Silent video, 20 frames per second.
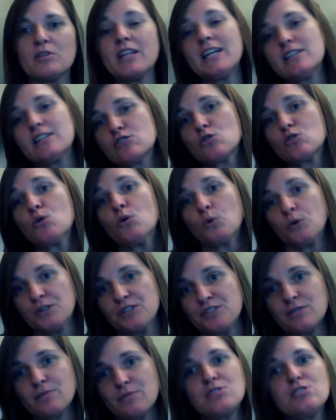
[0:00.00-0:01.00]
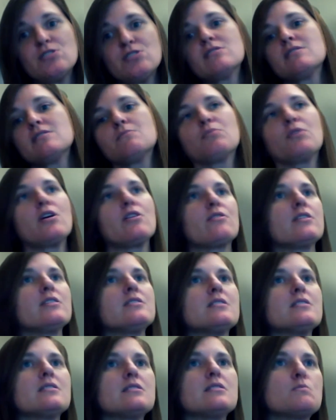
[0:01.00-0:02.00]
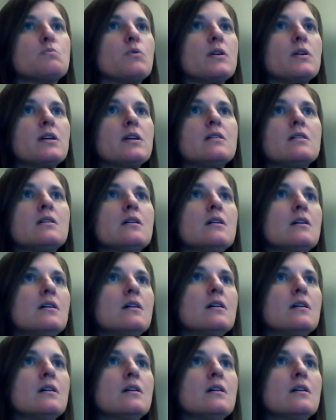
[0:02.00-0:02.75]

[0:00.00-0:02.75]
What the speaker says: related to court, which is in progress at this point.